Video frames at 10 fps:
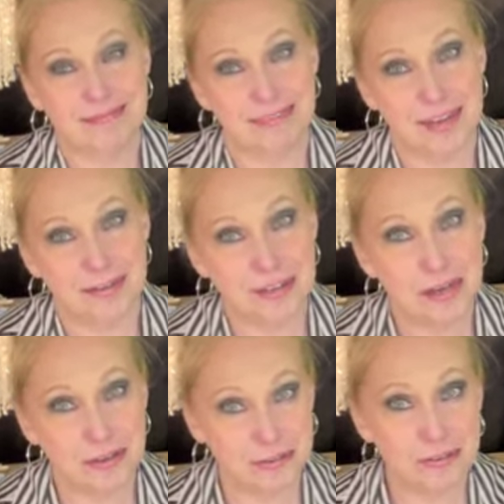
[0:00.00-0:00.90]
there's
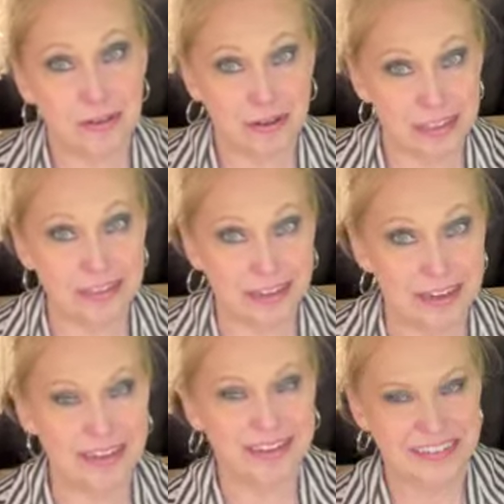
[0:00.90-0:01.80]
another Scully
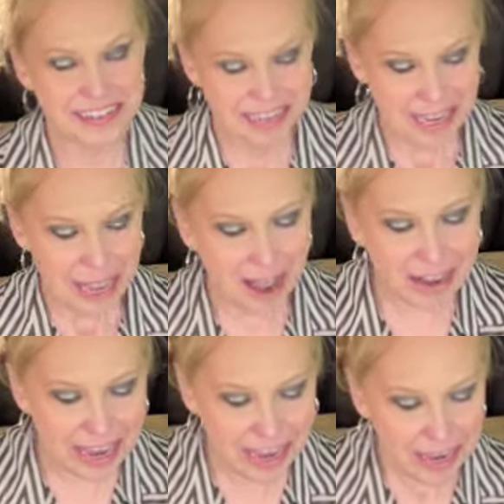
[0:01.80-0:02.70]
there.
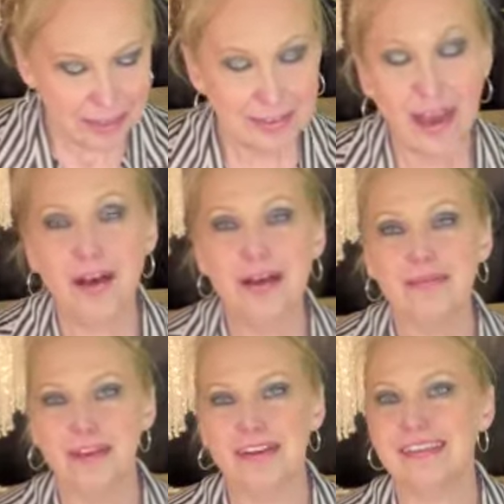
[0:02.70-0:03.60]
Okay, so I'm
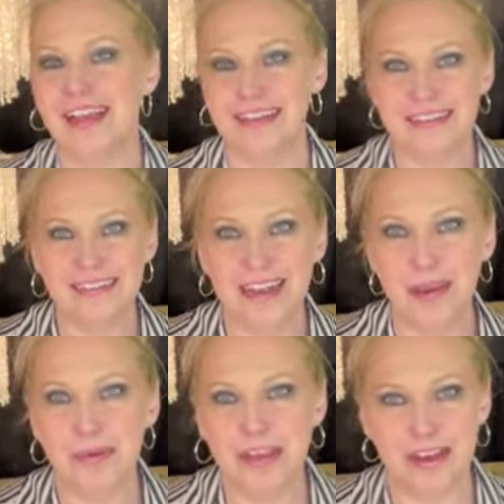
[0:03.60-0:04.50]
so excited today
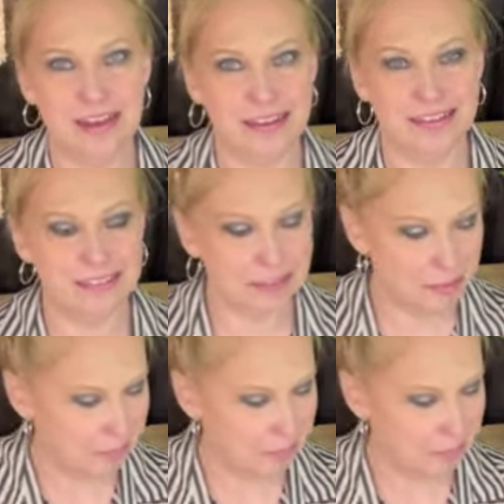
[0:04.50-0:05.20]
because